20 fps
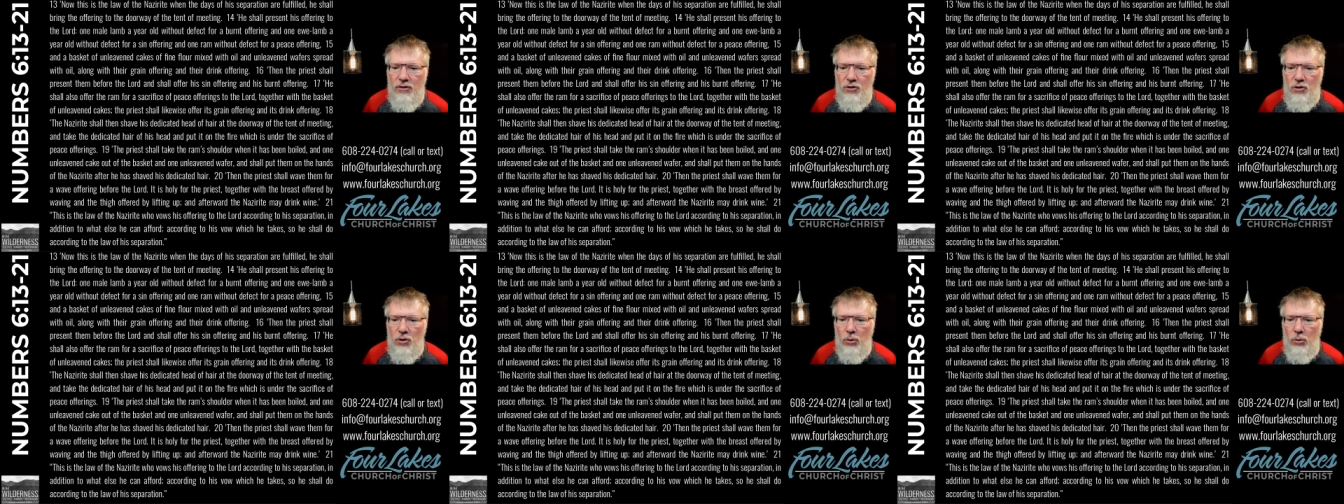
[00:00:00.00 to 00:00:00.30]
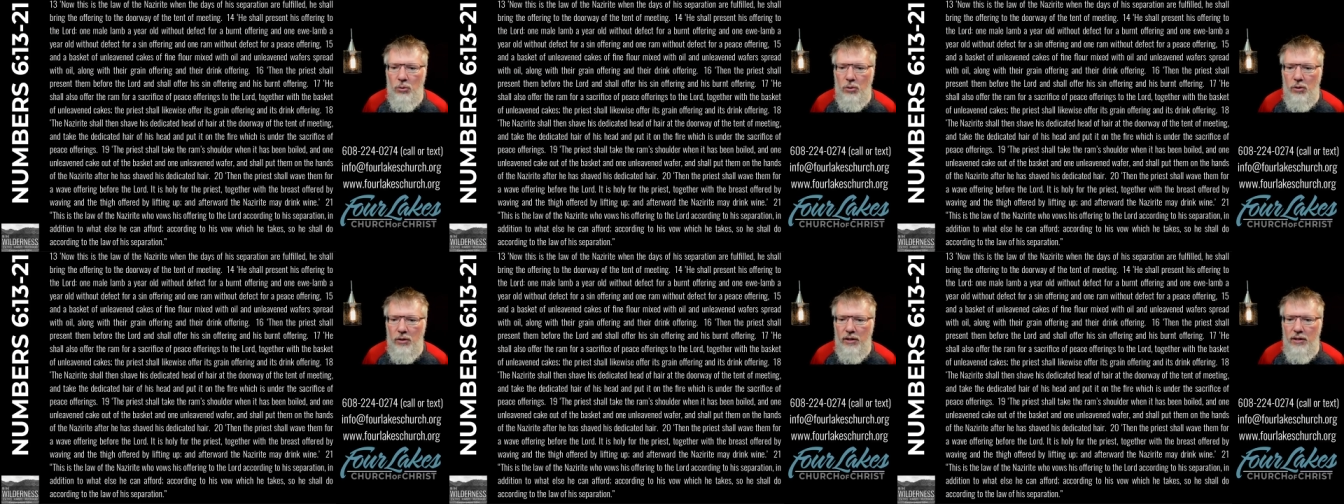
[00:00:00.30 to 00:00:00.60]

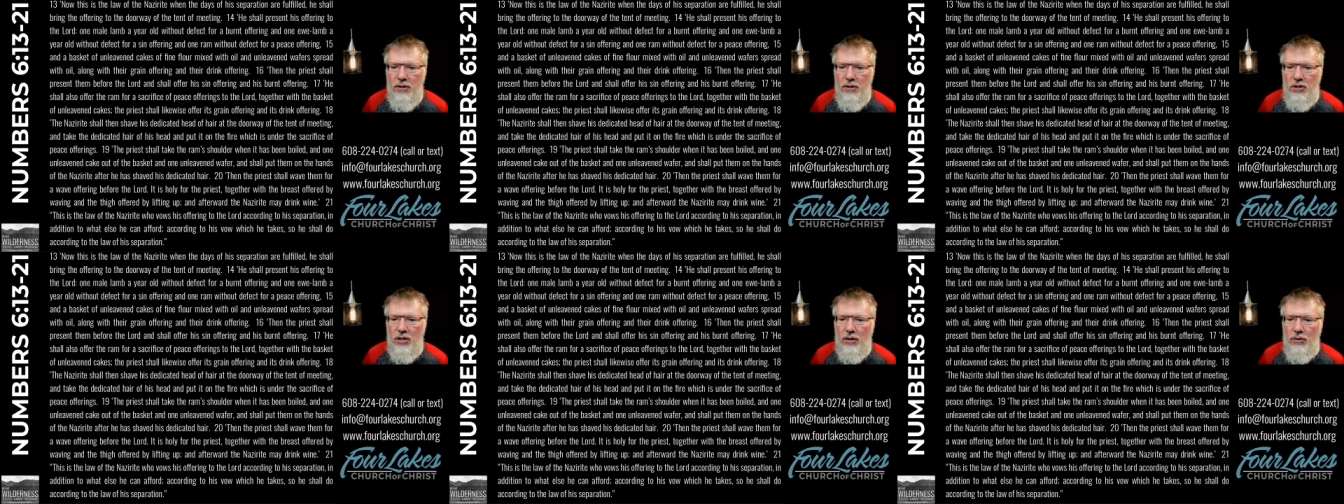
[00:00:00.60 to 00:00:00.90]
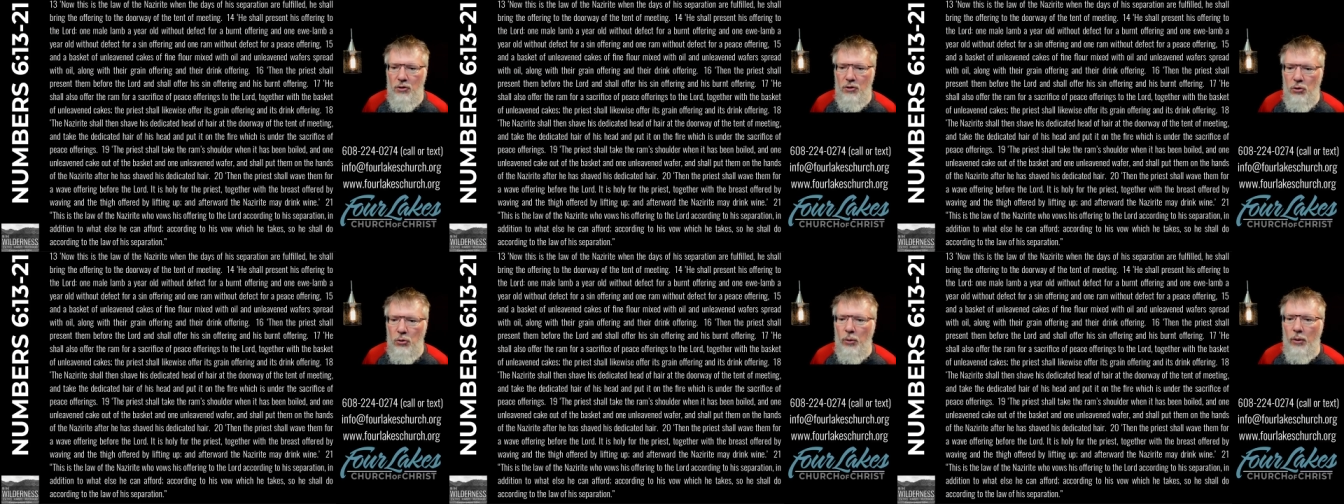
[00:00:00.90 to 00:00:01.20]
so he shall
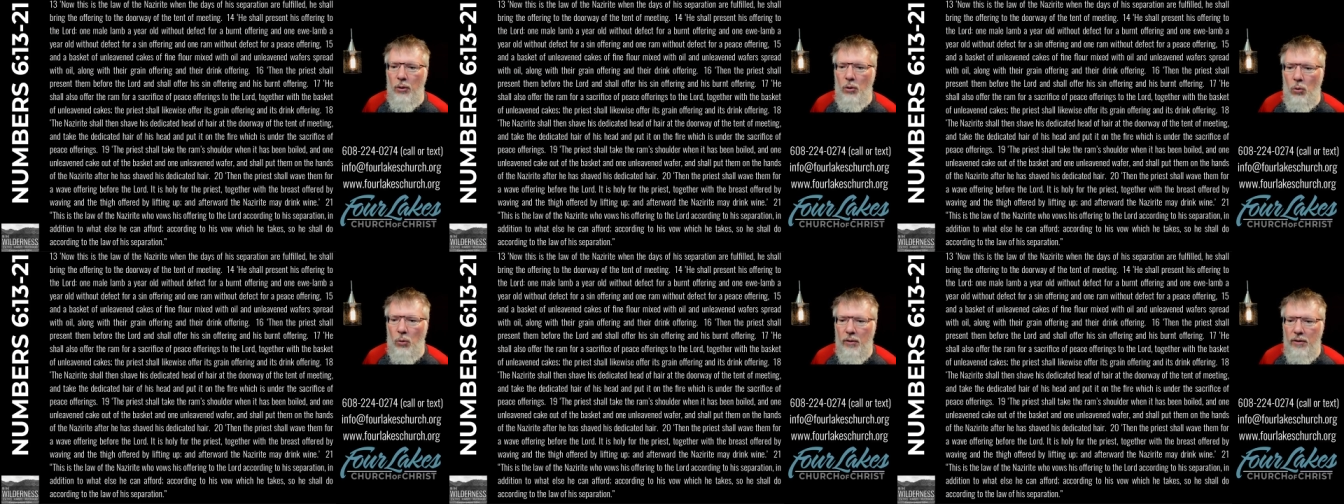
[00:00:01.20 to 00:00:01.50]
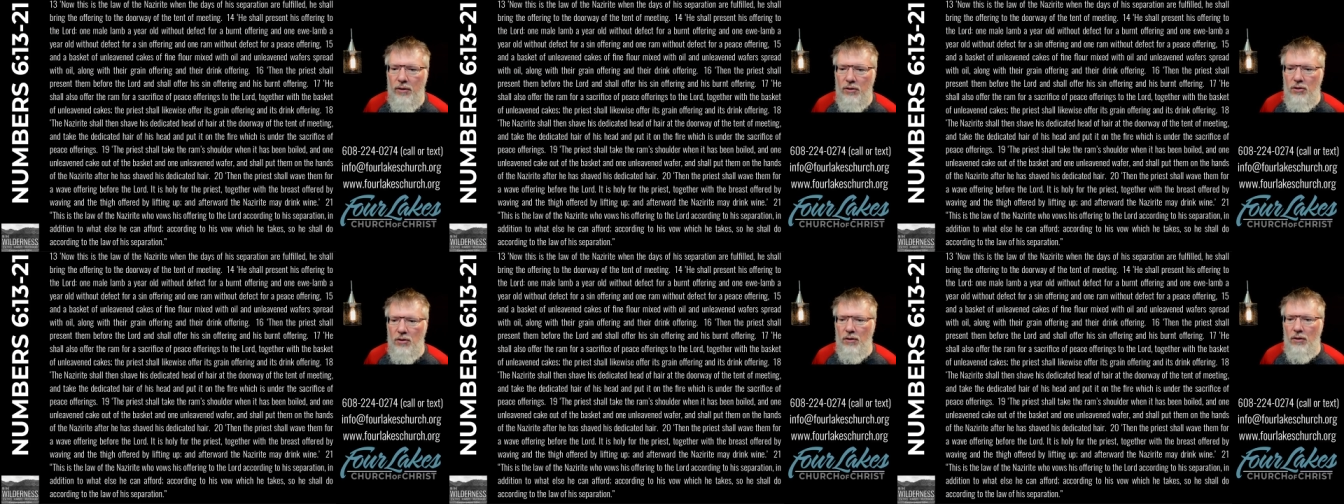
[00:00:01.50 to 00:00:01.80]
do
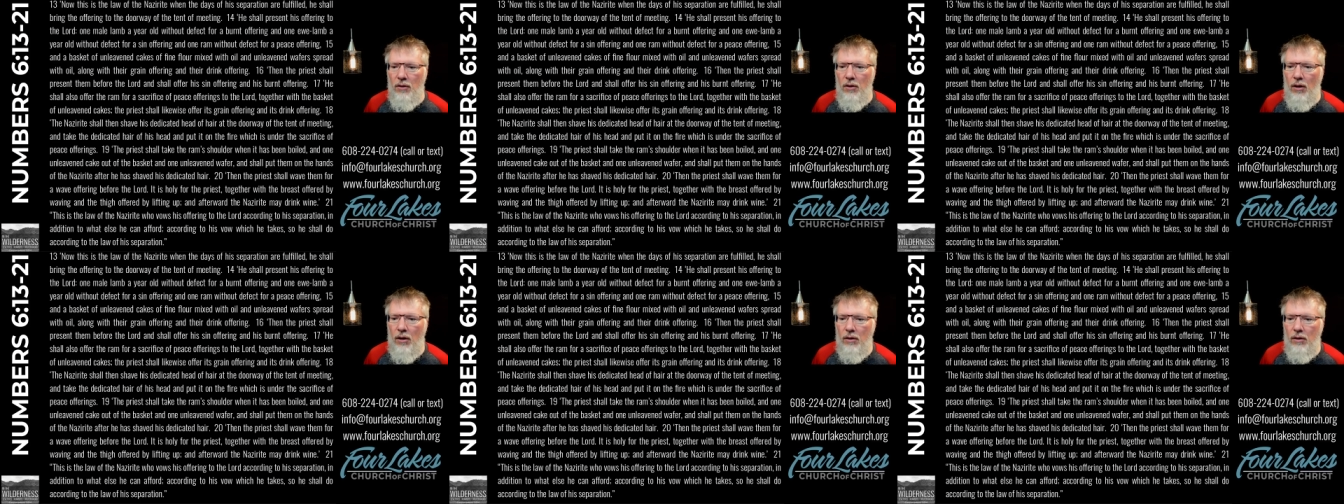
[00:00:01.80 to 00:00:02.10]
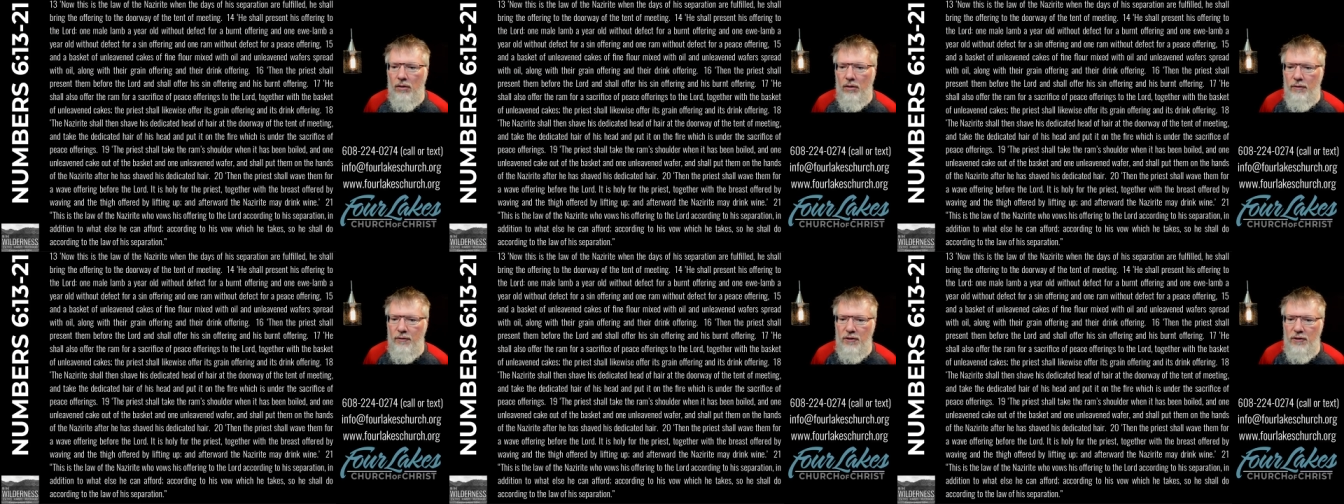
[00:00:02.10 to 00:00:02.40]
according to the law
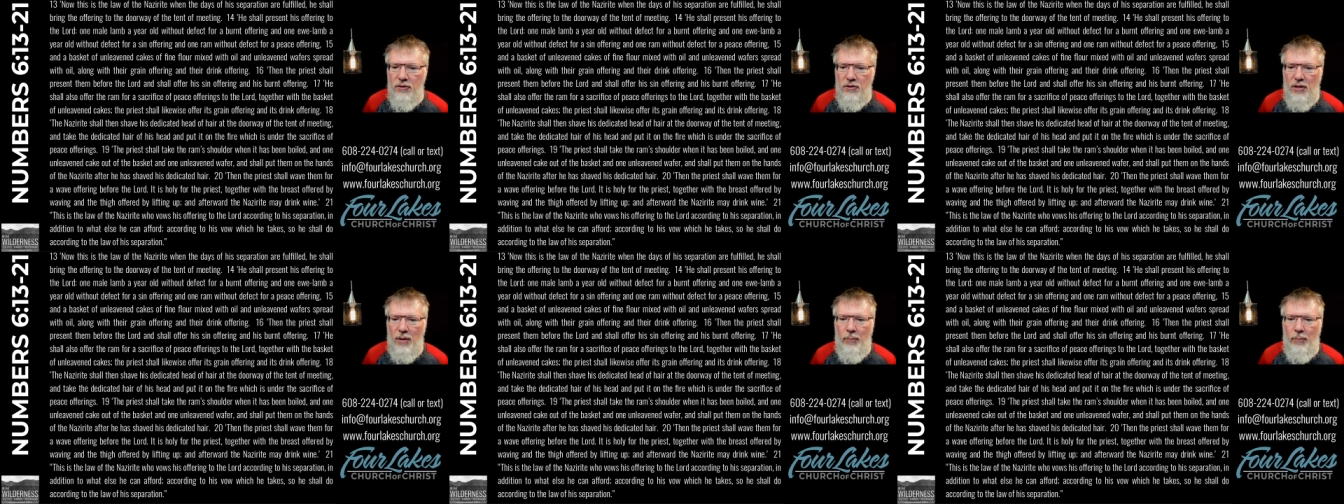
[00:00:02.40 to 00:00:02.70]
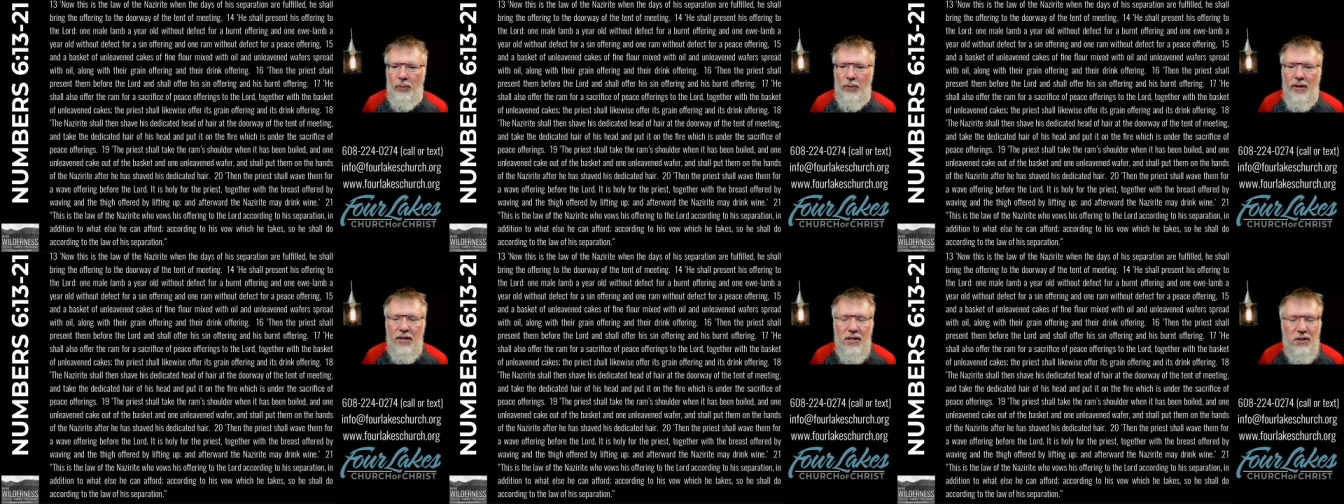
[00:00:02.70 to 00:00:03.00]
of his
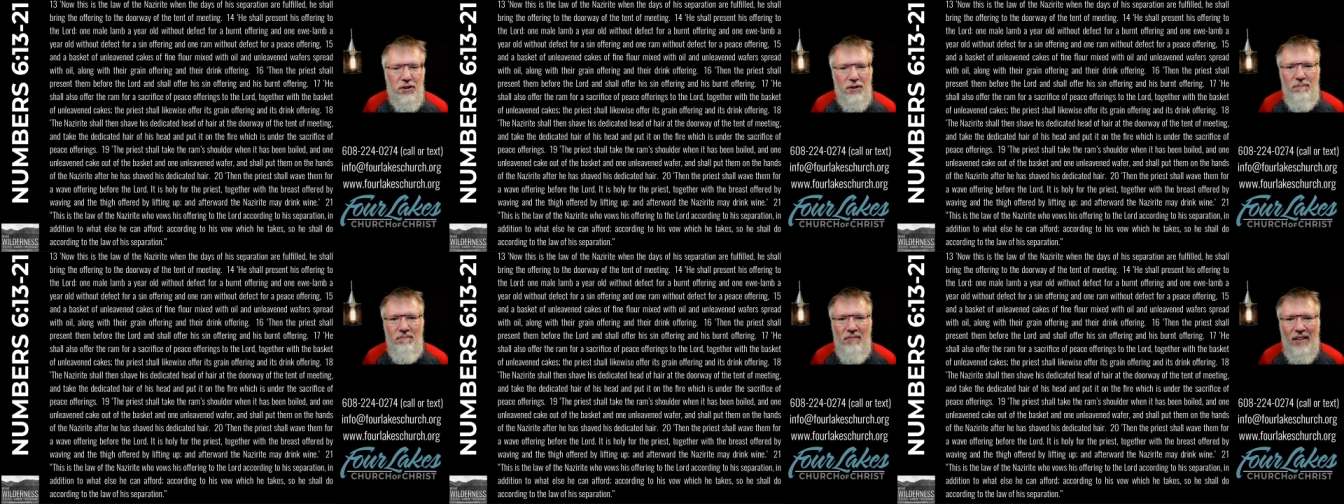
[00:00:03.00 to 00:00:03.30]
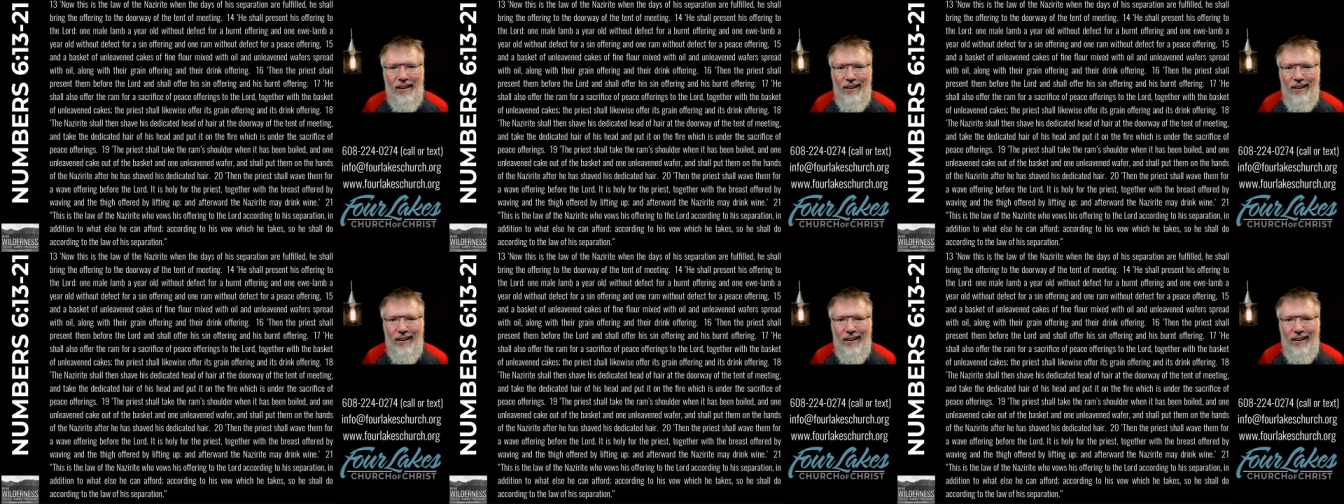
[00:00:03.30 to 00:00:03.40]
separation.